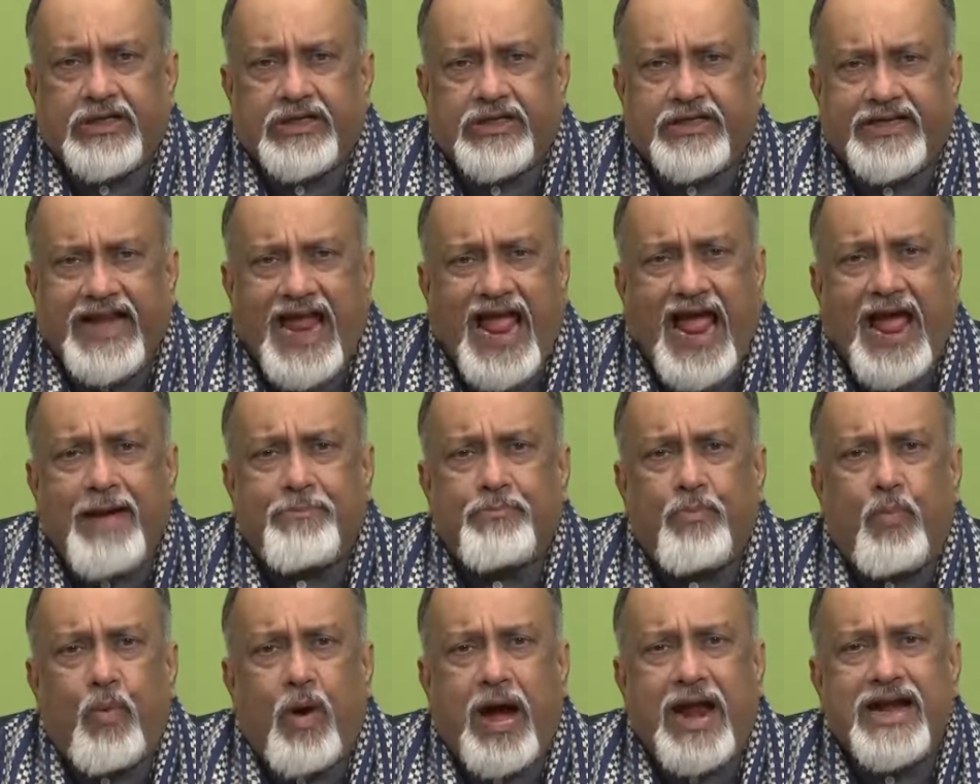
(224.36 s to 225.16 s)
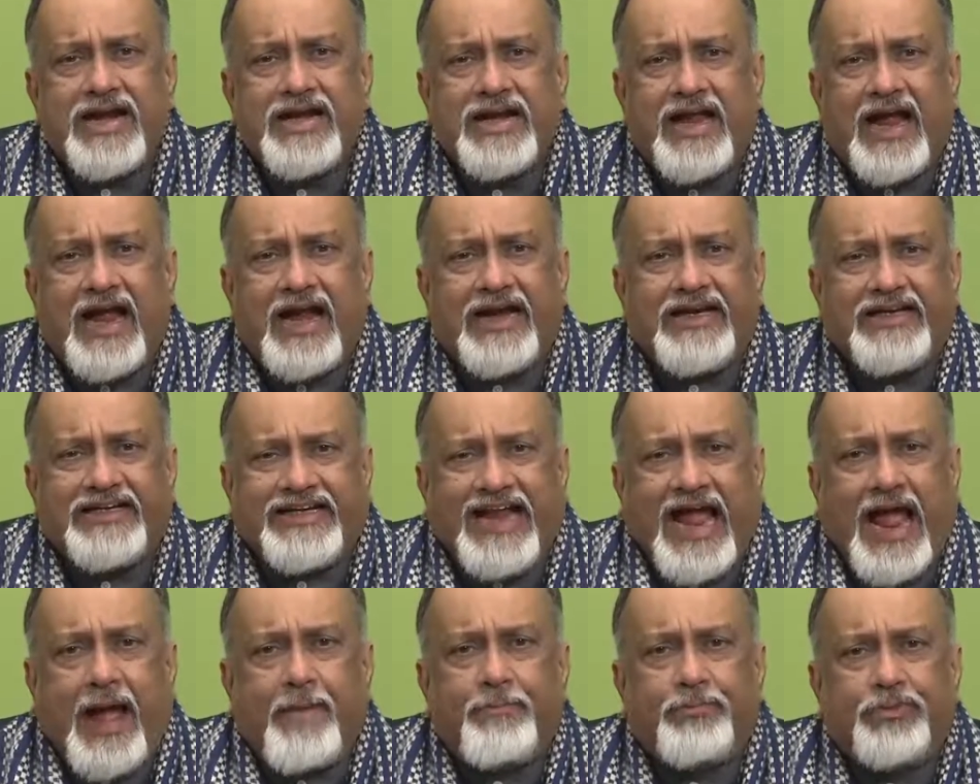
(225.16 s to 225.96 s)
TAM 1 and
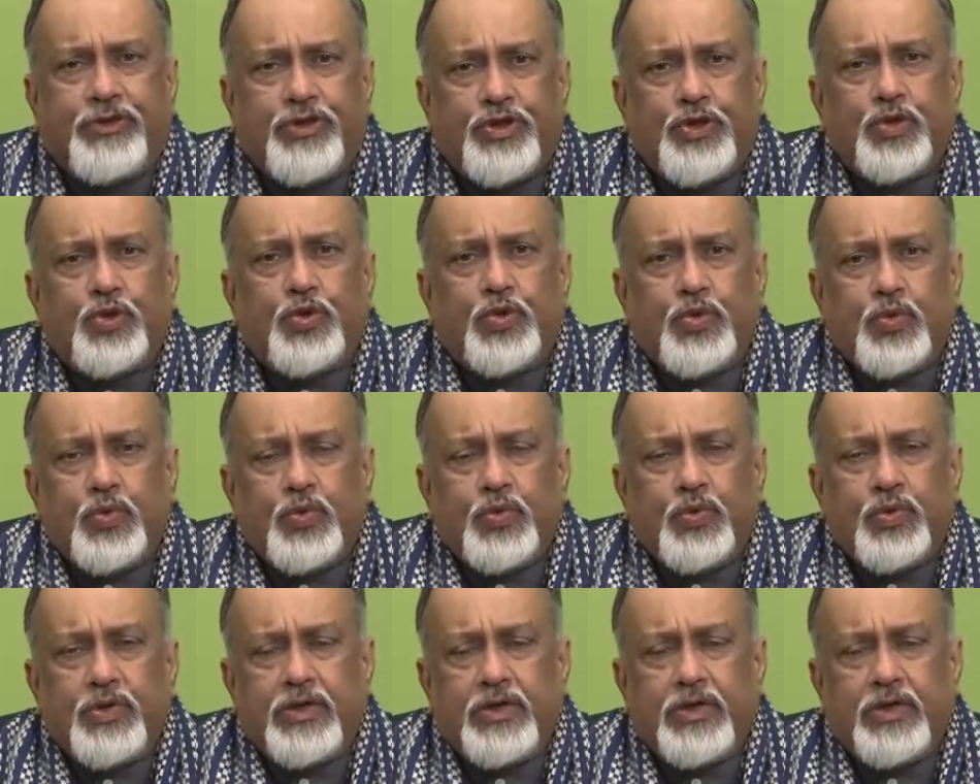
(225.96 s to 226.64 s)
TAM 2.